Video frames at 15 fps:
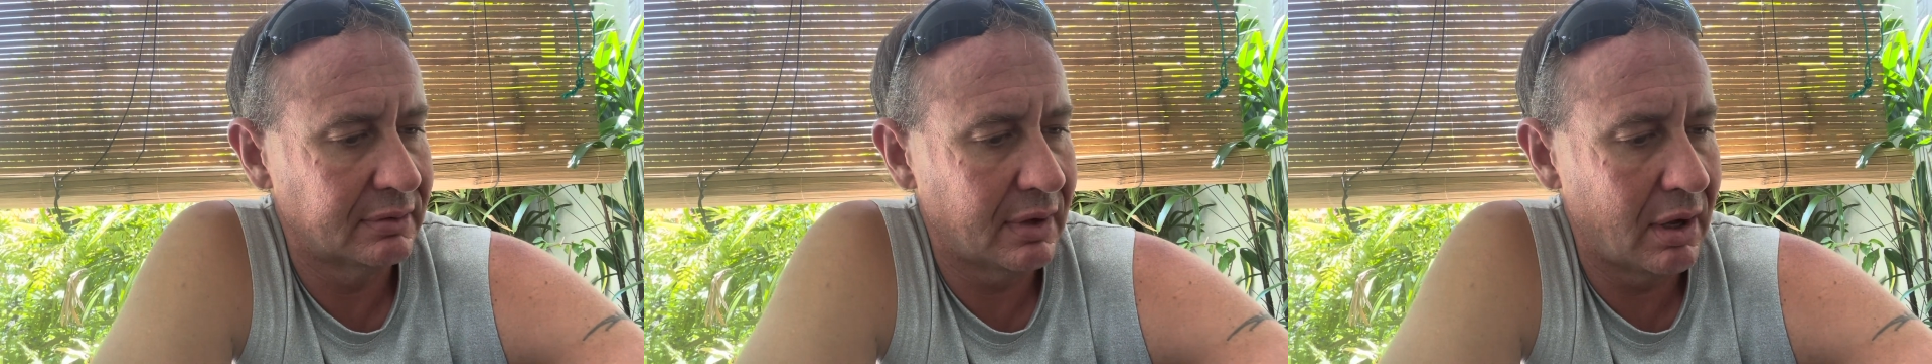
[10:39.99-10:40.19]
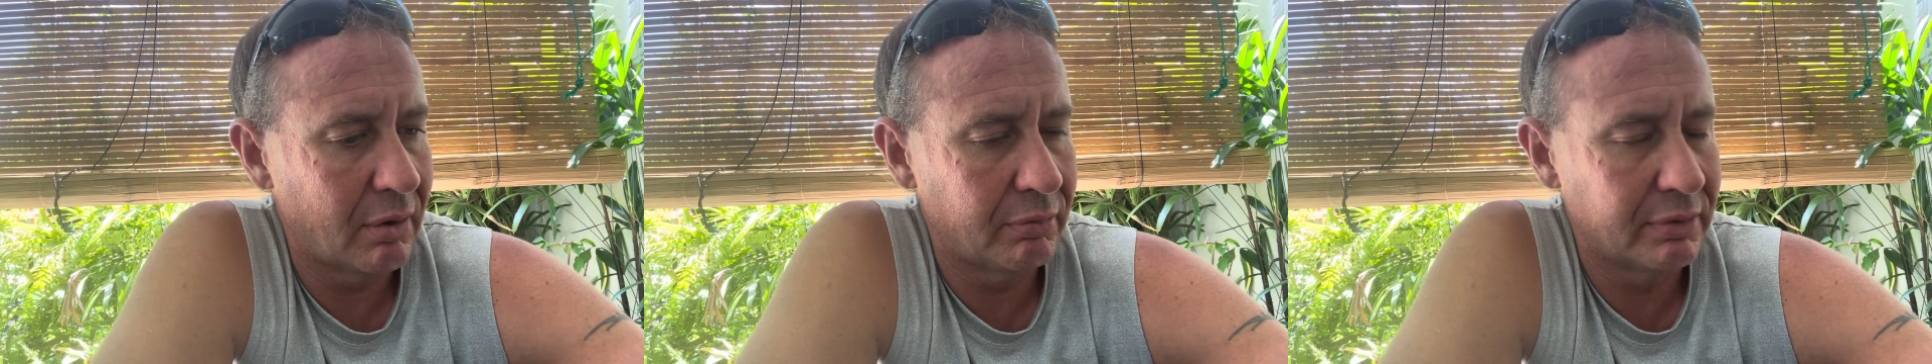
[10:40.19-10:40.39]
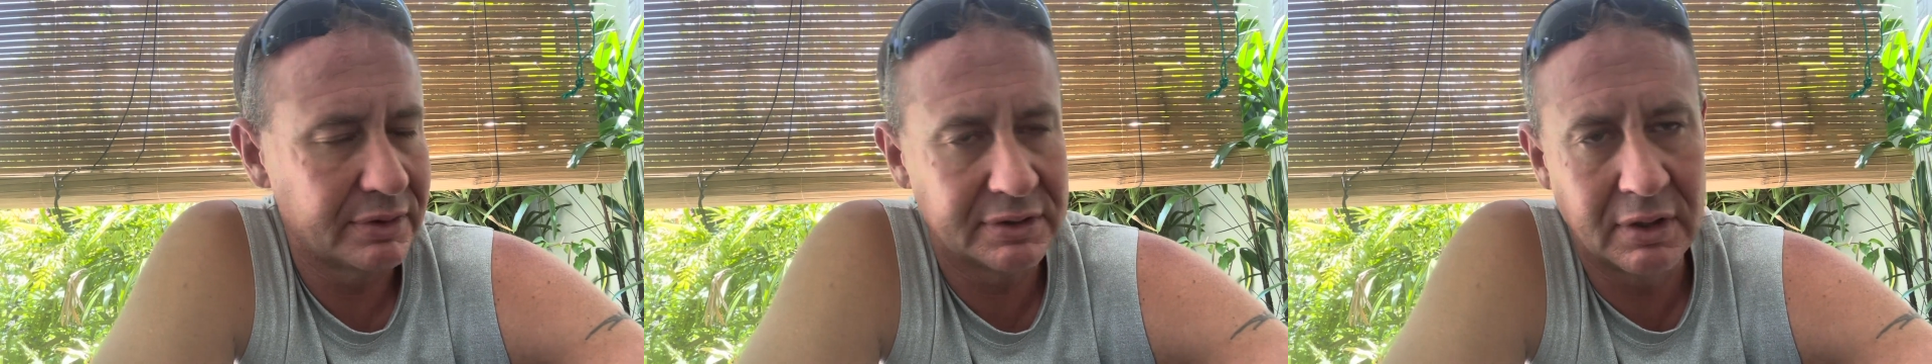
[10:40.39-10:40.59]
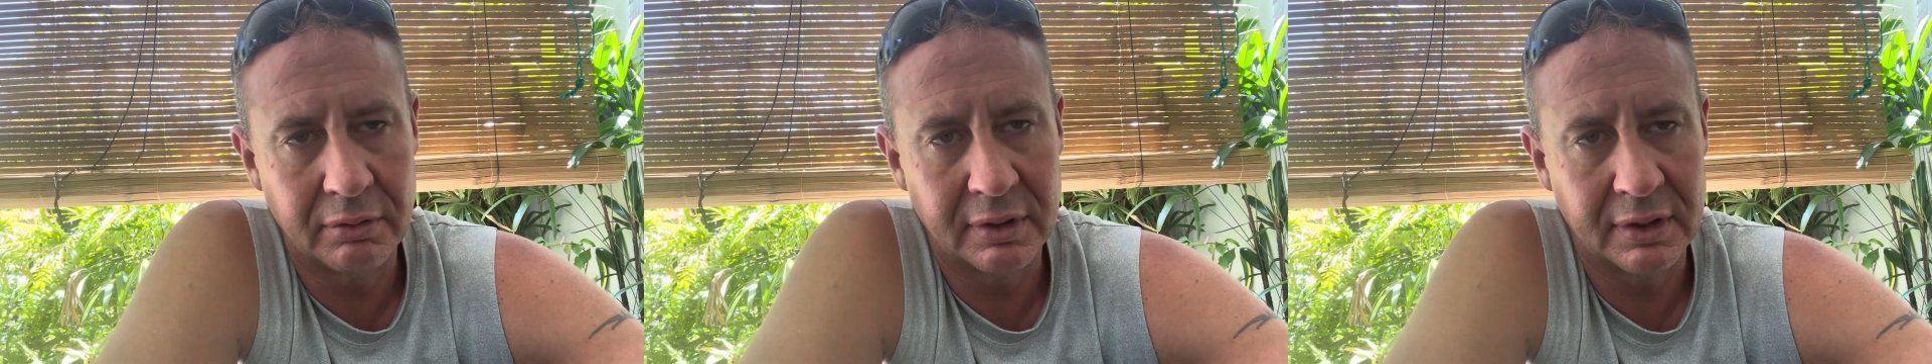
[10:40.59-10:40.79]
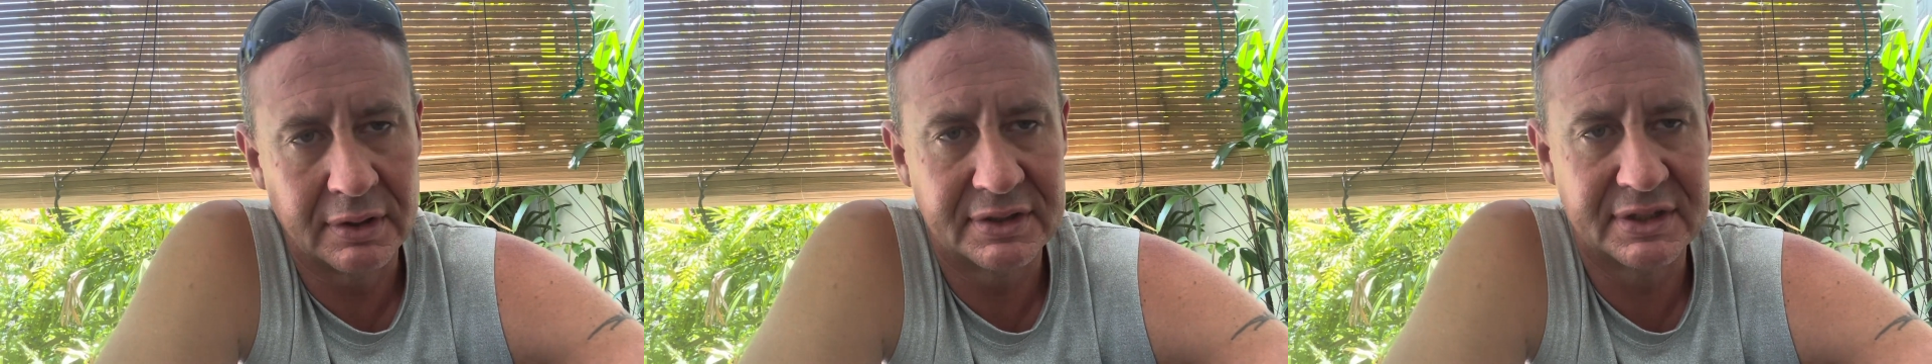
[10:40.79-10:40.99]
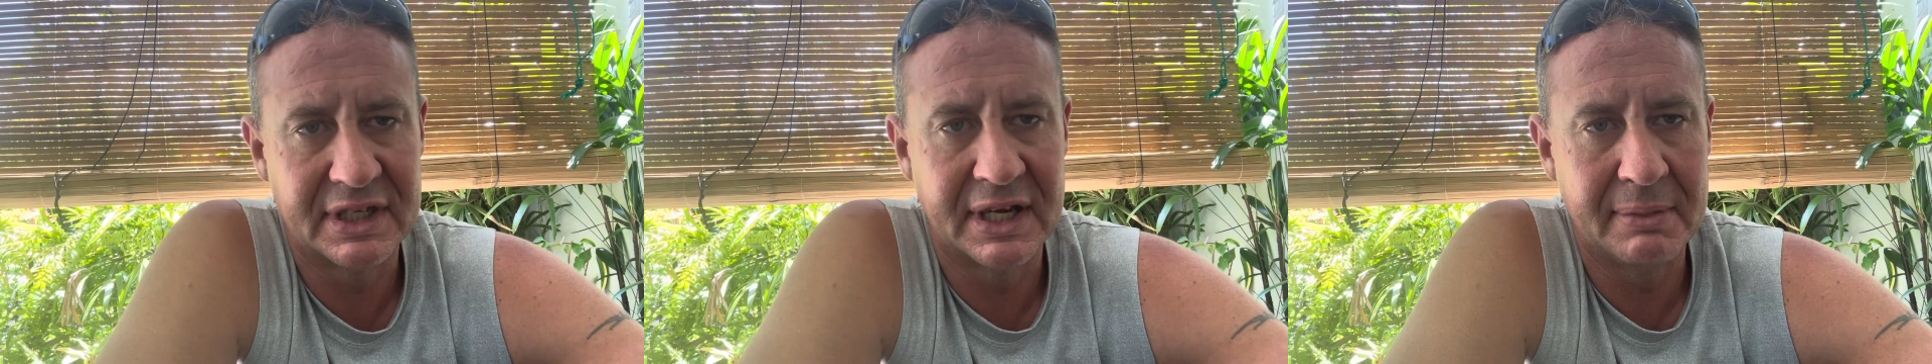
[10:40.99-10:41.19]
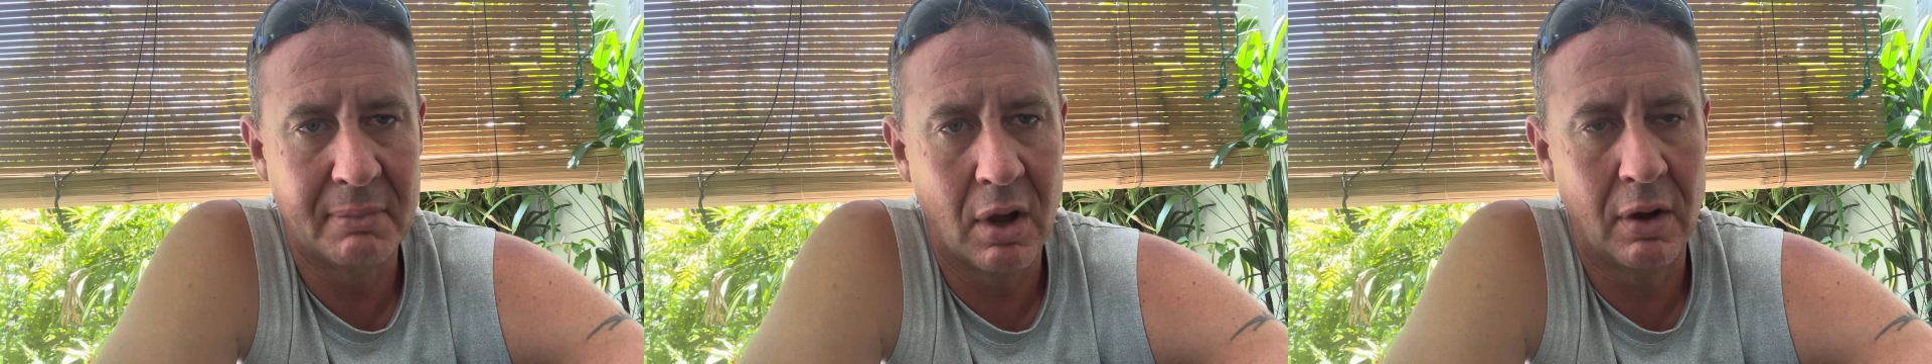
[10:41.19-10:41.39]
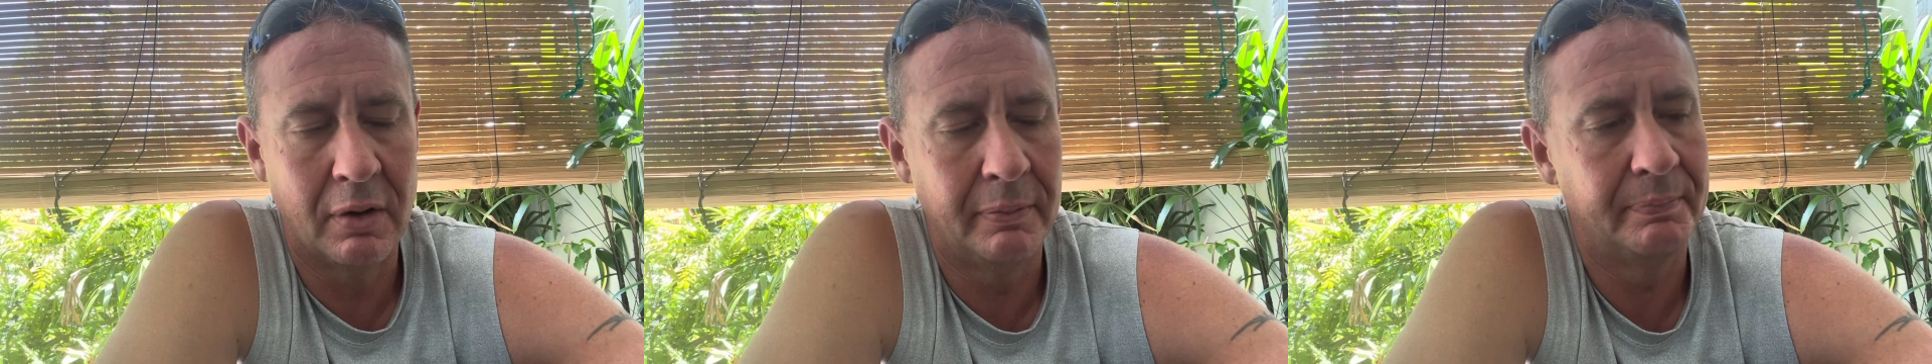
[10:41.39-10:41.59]
I always go to City
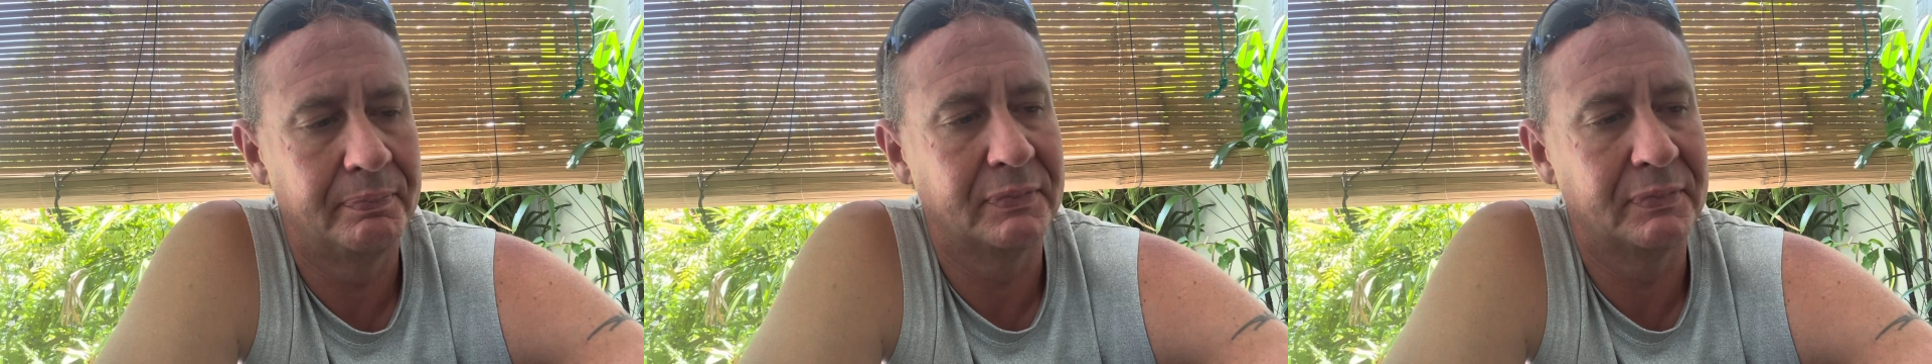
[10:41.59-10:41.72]
Mall.